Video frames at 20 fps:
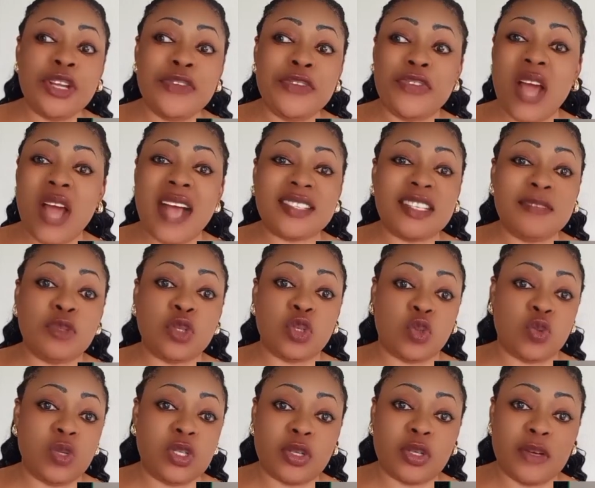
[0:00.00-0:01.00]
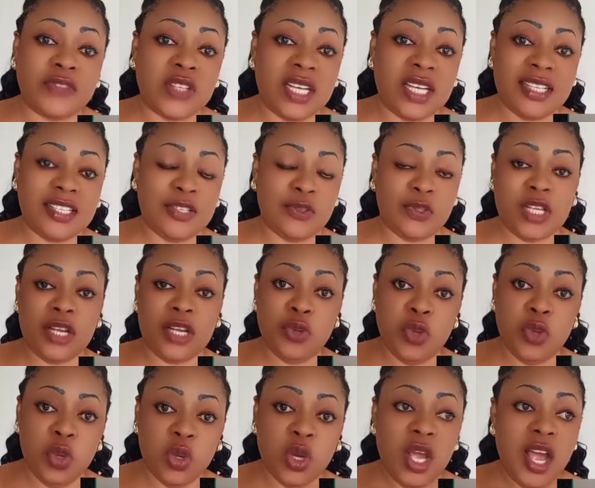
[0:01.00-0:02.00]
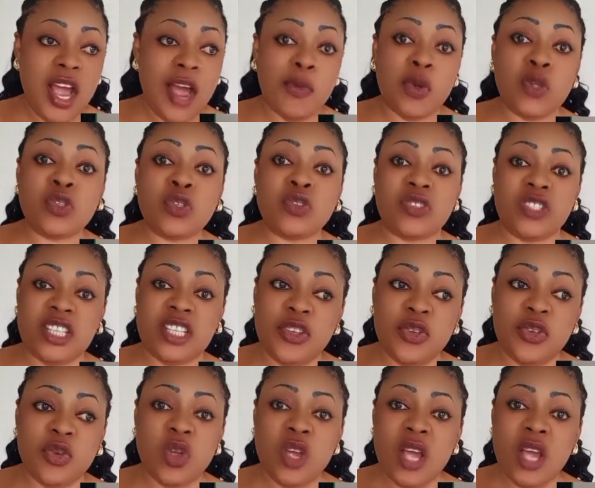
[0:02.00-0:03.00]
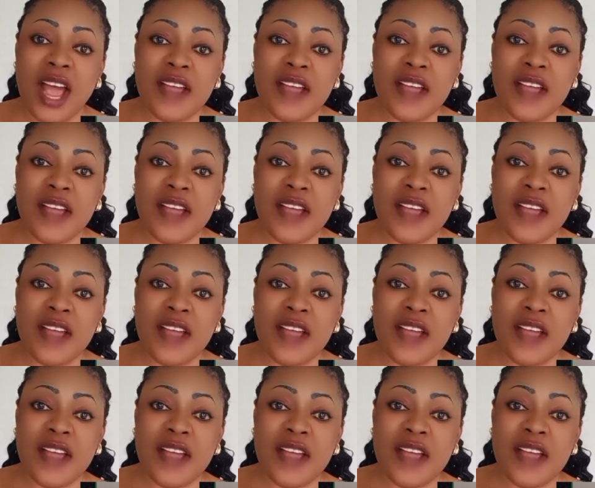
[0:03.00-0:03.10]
If you ask him to switch off the light, he'll say, no, I want to see you.